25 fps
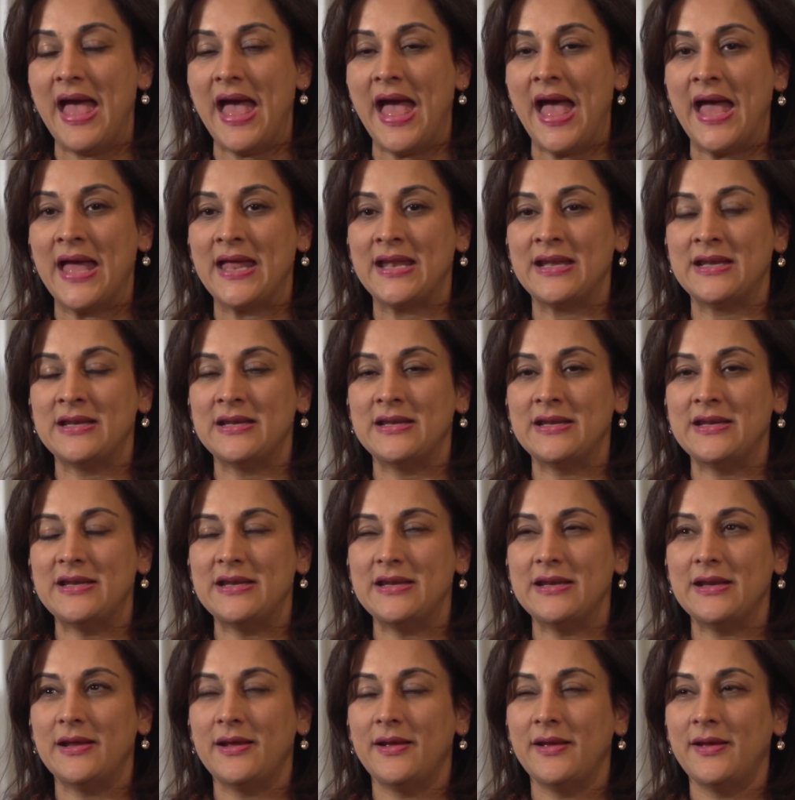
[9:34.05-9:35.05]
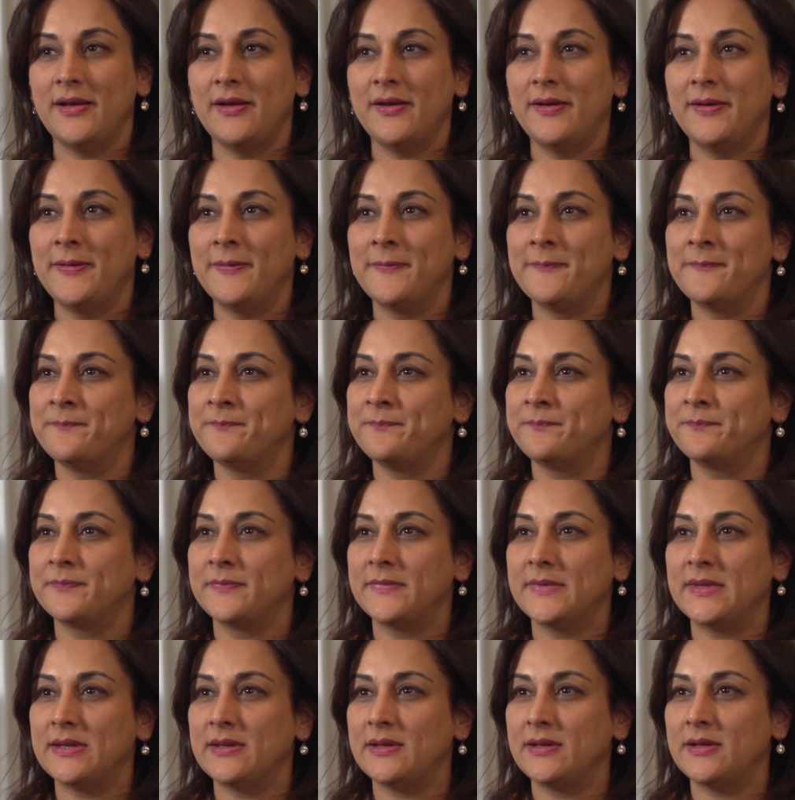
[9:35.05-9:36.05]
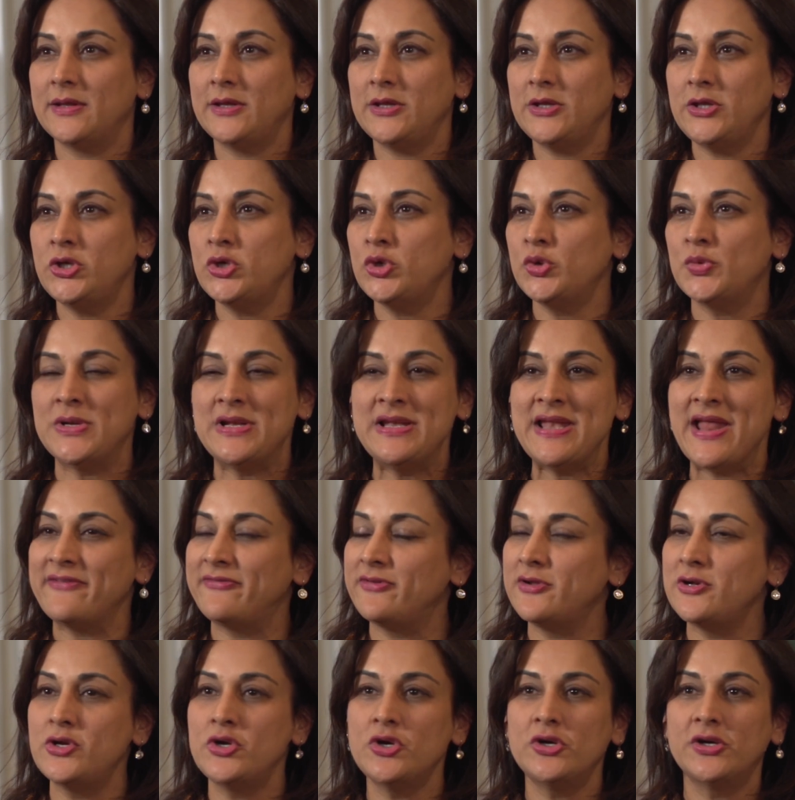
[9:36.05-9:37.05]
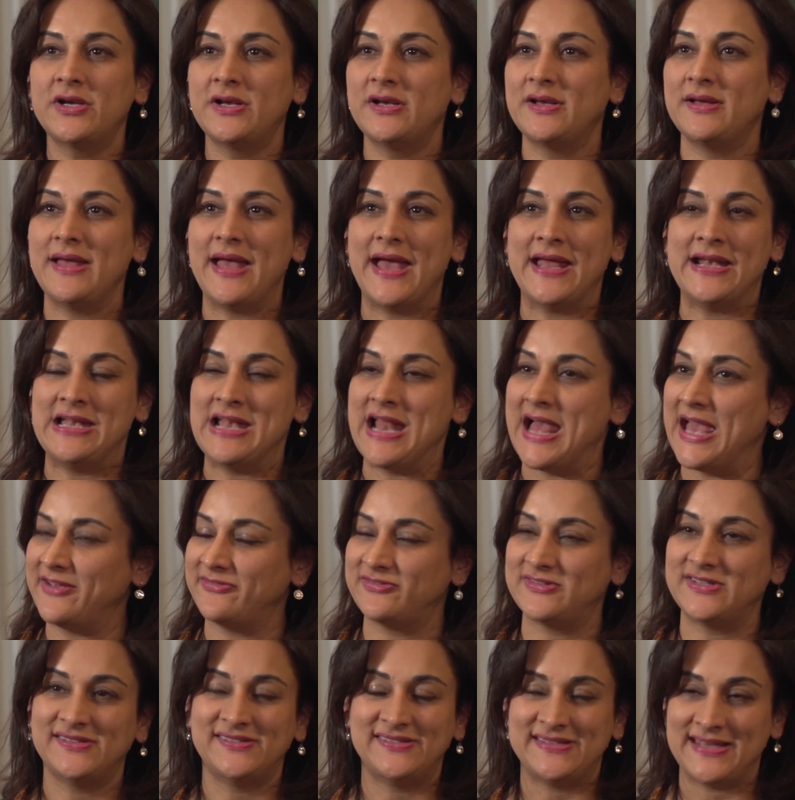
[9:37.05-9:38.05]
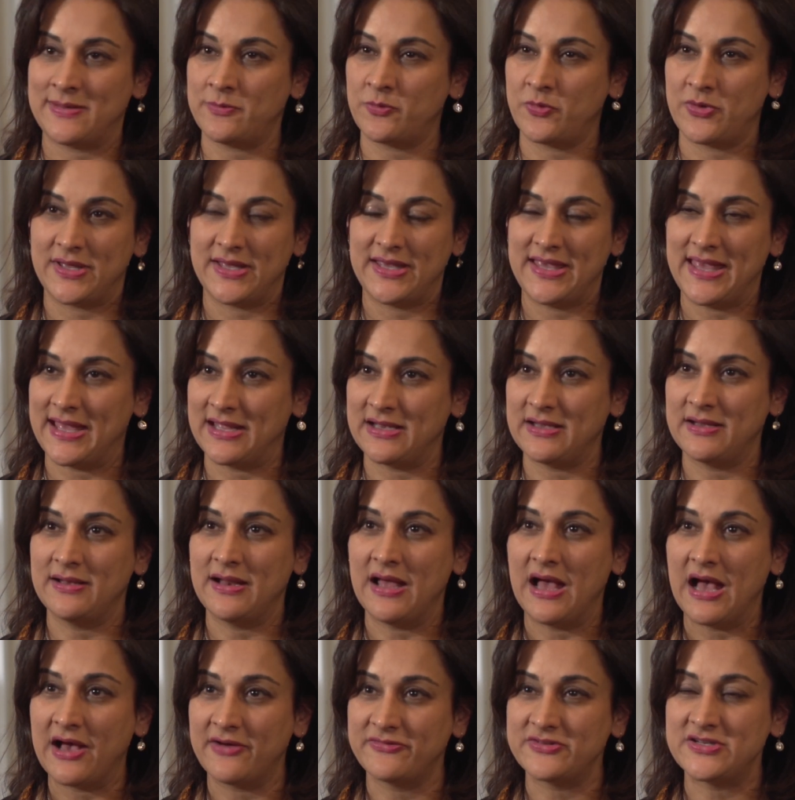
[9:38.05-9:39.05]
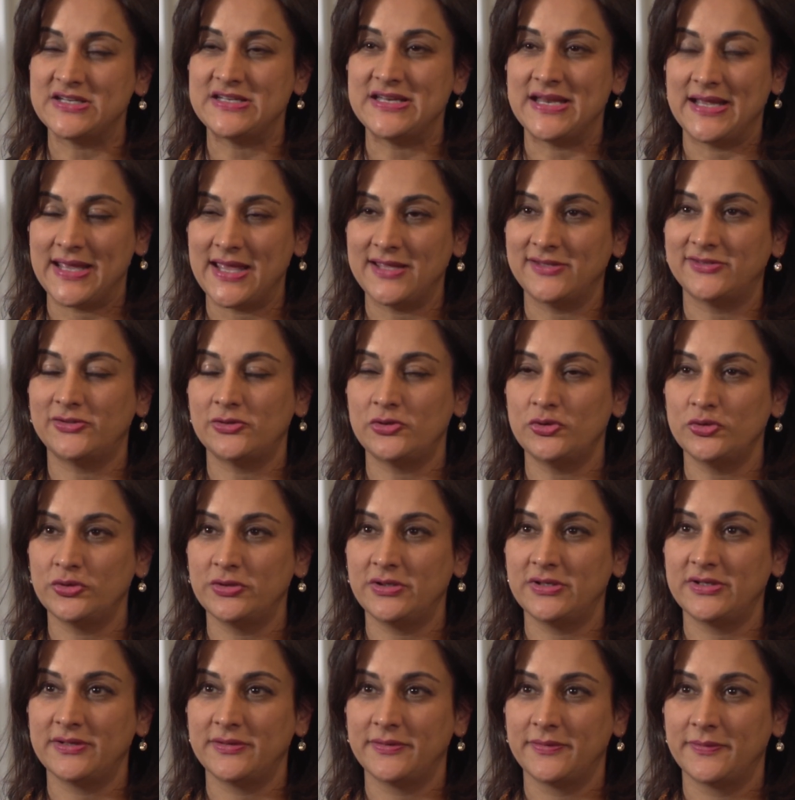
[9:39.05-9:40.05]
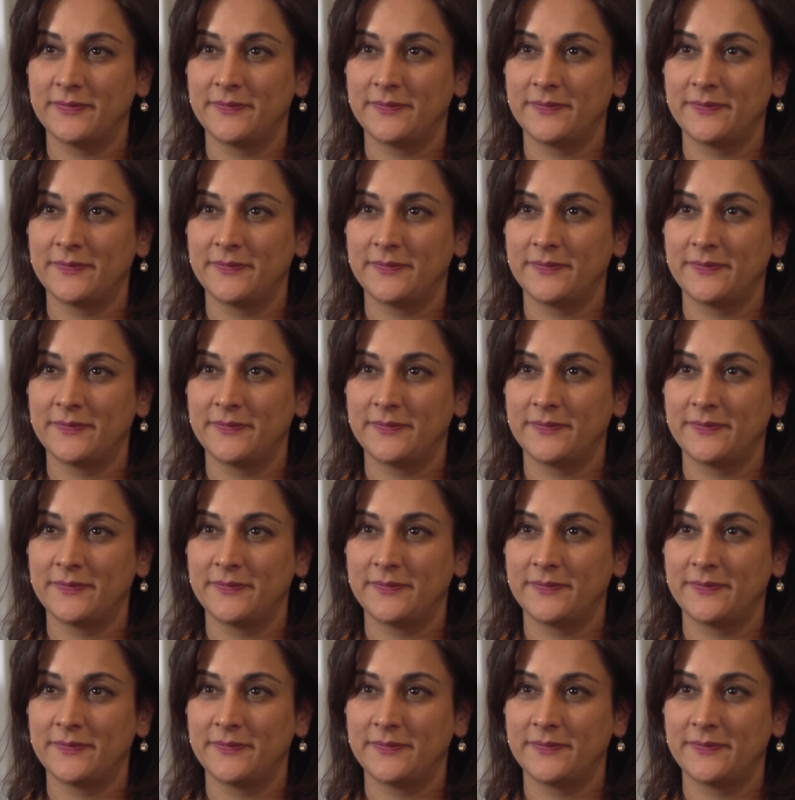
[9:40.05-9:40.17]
And you will never look at life the same way again after taking Suluk.